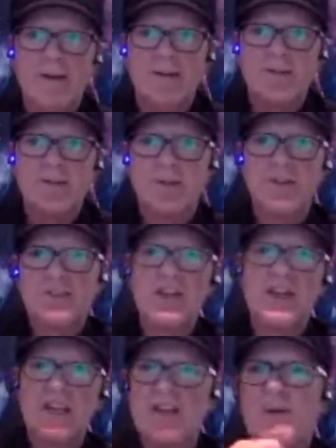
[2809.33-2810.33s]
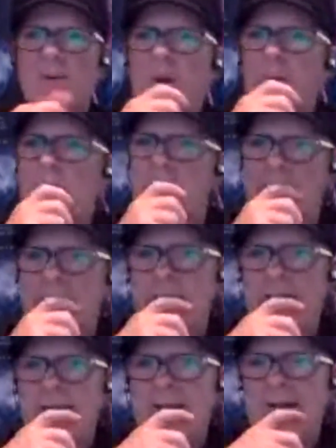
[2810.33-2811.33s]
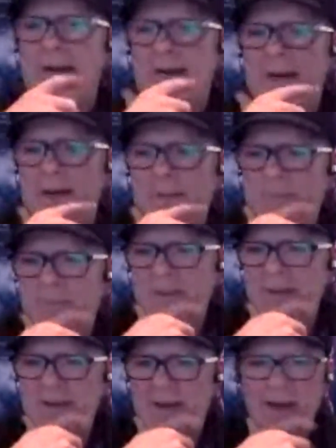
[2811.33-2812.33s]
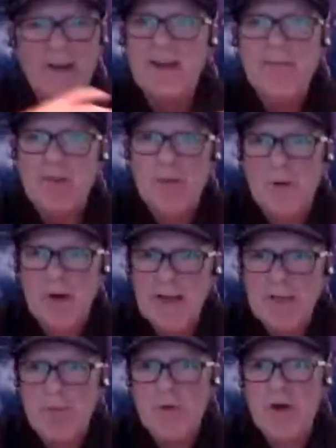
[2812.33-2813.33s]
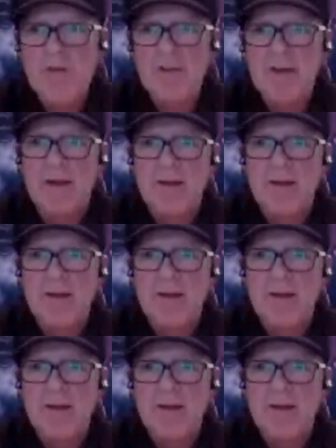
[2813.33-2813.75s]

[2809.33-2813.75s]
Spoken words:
So she's thinking of a puppy. And I never thought any more of it.